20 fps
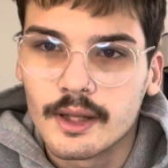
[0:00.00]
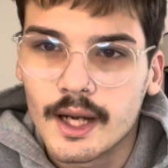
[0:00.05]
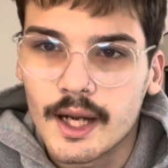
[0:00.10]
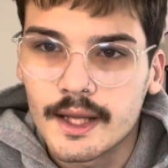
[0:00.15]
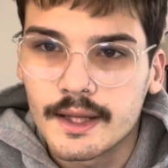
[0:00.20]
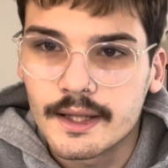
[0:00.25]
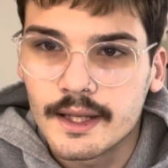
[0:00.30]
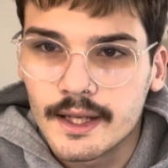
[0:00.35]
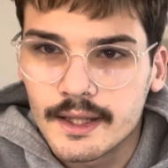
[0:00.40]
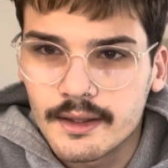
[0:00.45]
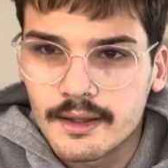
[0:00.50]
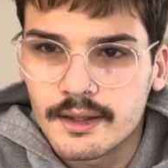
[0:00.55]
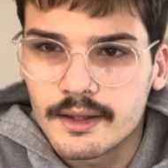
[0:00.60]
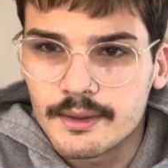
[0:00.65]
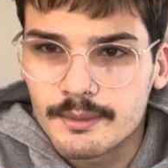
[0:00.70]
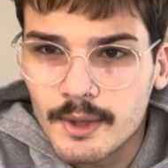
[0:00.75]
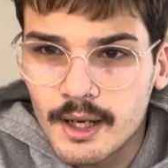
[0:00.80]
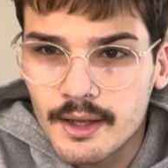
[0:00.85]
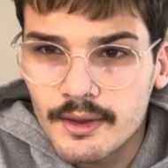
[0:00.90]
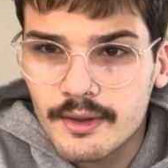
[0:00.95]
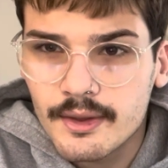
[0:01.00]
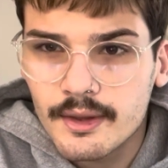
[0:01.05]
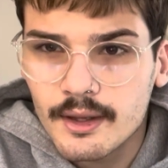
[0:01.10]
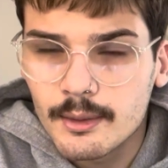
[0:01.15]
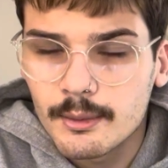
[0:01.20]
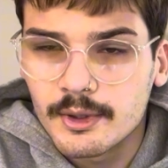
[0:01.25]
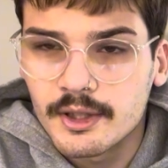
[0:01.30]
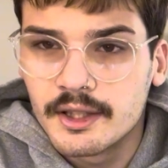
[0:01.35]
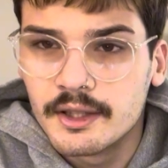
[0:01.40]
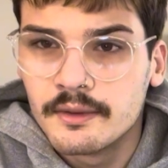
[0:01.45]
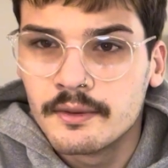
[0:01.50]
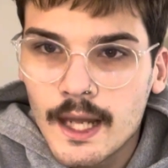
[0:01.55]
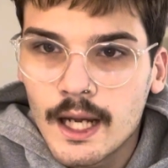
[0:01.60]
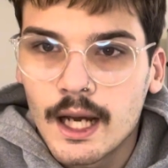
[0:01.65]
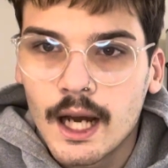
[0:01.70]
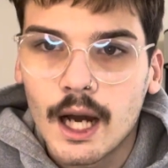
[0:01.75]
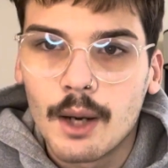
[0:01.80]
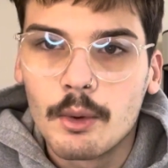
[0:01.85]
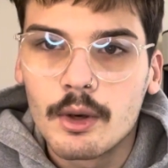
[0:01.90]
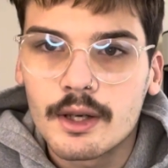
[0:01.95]
at the end of this month, I believe.
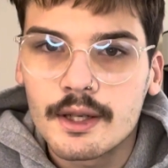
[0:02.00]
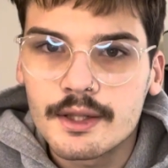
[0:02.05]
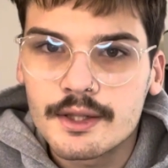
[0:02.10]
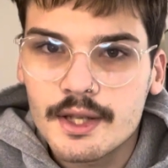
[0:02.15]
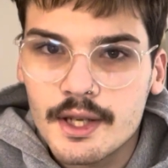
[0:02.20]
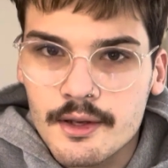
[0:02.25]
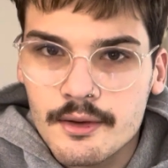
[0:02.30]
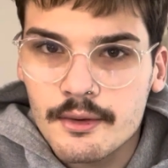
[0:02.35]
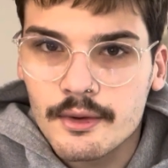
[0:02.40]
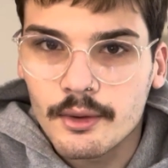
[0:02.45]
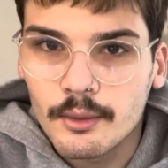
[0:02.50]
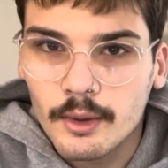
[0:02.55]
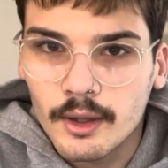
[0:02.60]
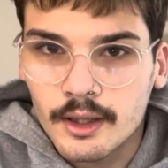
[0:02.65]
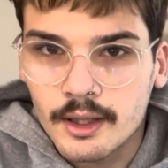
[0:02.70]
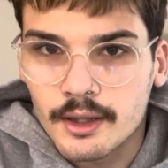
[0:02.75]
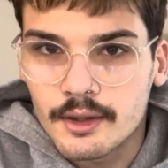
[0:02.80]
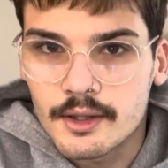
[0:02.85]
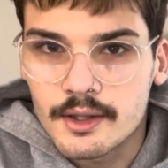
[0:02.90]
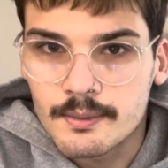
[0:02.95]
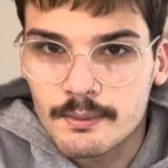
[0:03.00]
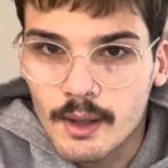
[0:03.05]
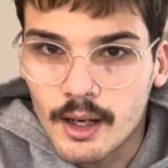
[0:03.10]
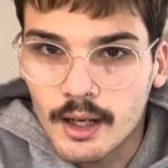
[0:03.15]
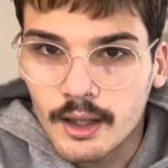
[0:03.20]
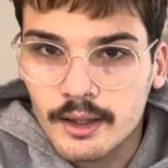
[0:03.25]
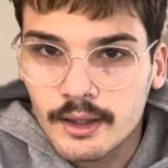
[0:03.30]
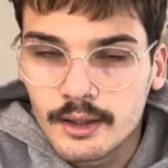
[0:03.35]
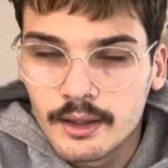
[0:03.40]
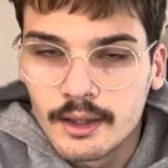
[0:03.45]
I will continue to work on this mock,